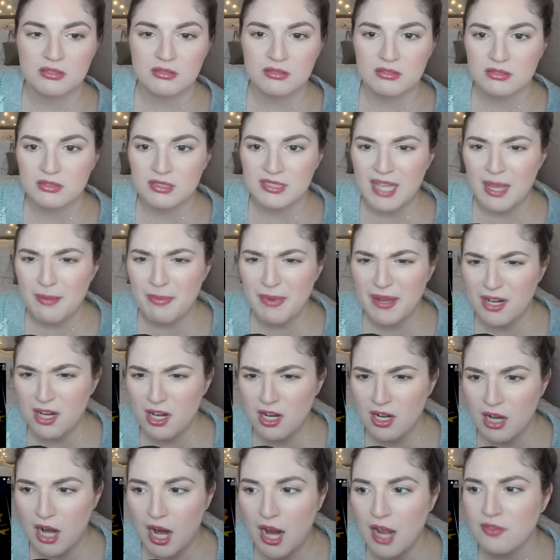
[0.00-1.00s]
Is that better?
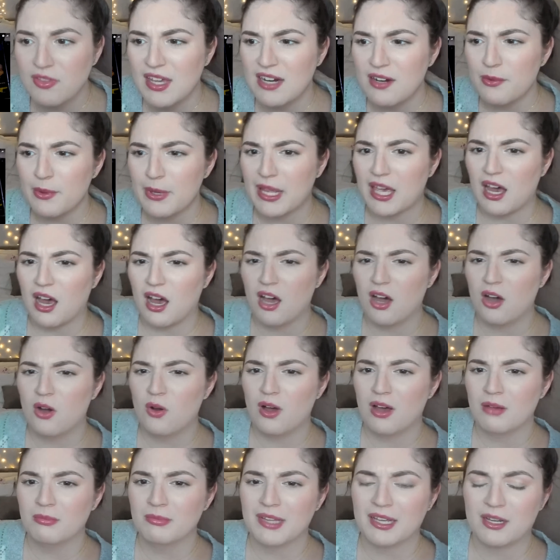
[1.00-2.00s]
Ah, there we go.
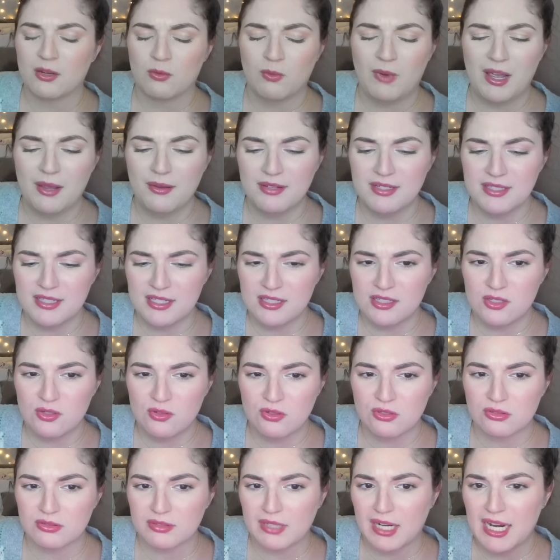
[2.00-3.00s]
I'm like, why was that so
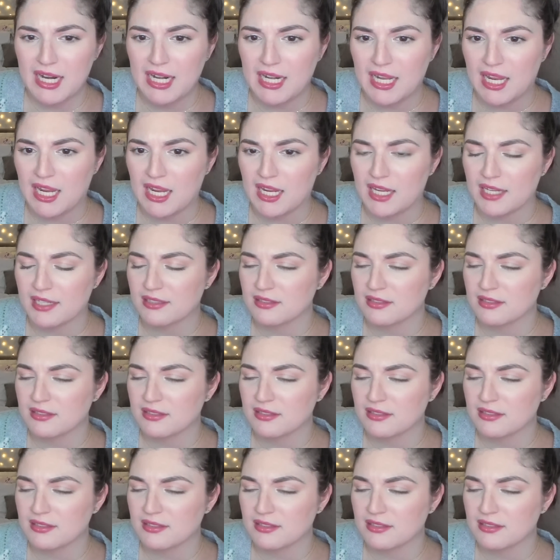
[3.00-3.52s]
grainy?